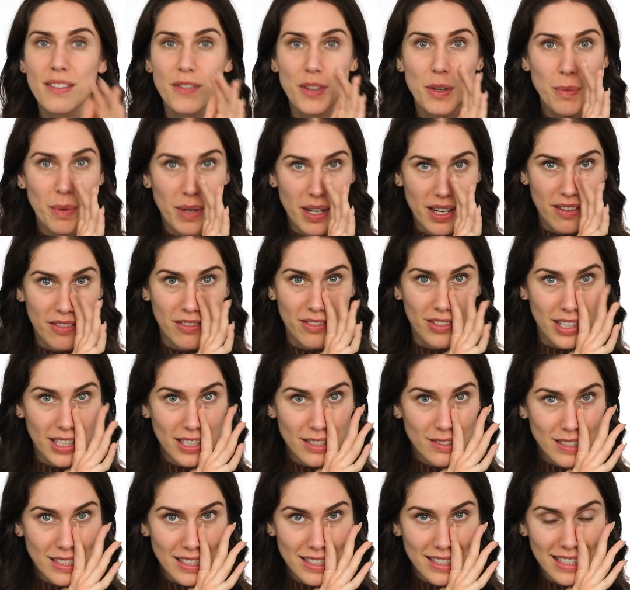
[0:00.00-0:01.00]
If you want a
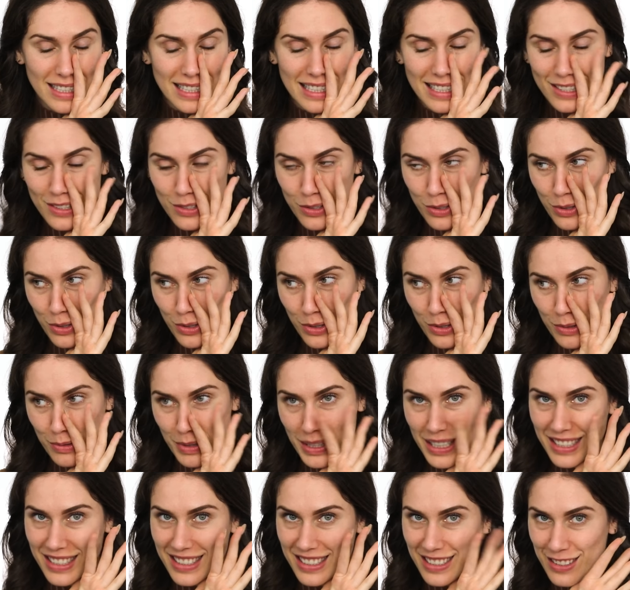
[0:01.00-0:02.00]
video on that, ooh,
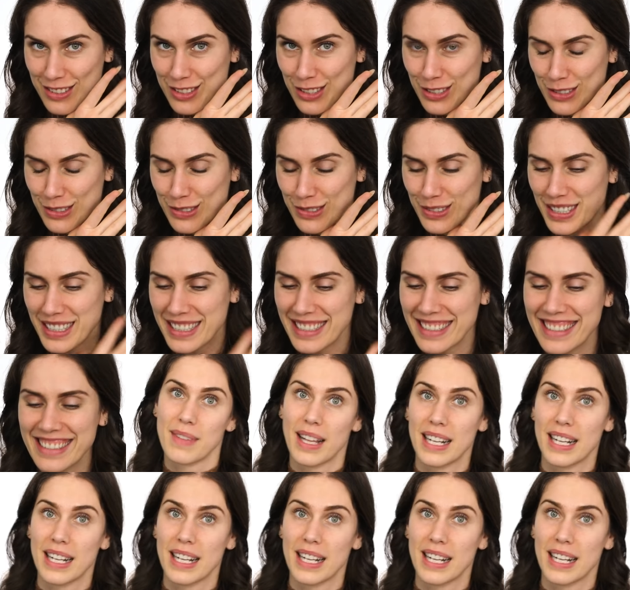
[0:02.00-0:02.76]
we could do one.